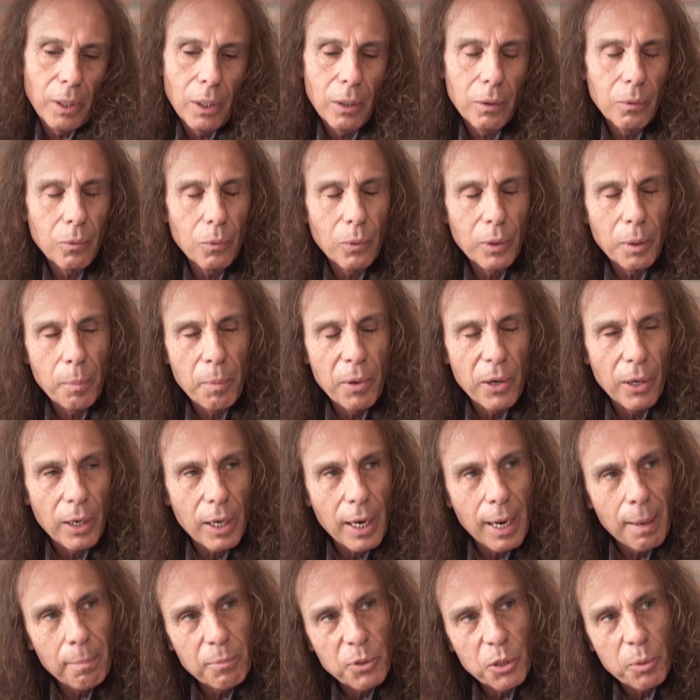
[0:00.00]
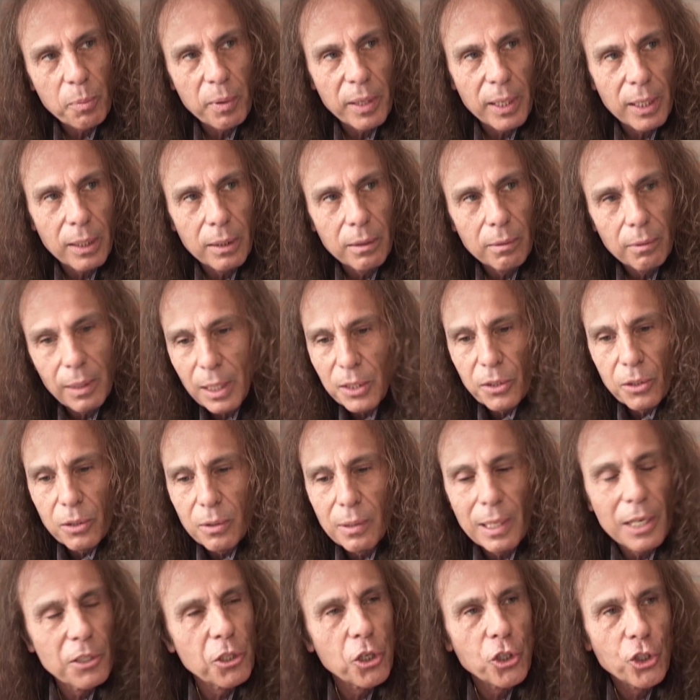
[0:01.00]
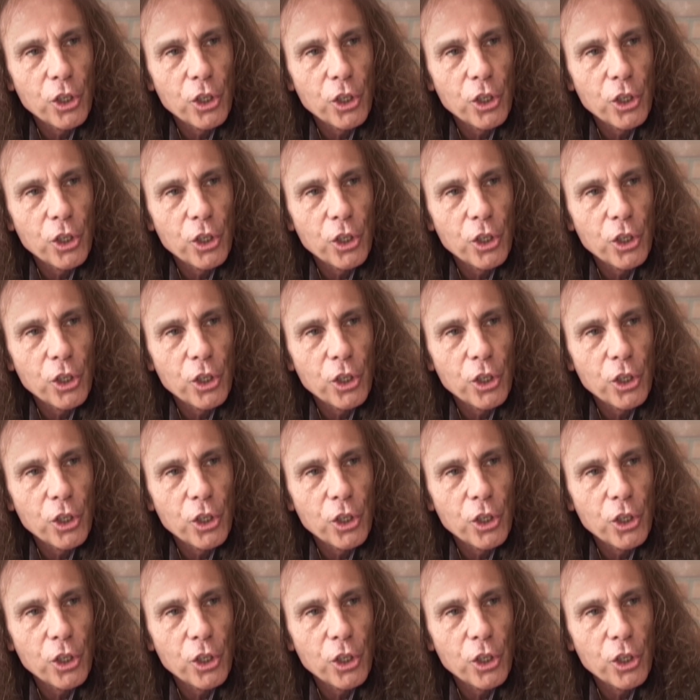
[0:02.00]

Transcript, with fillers: you know what America happens to be, and that's that's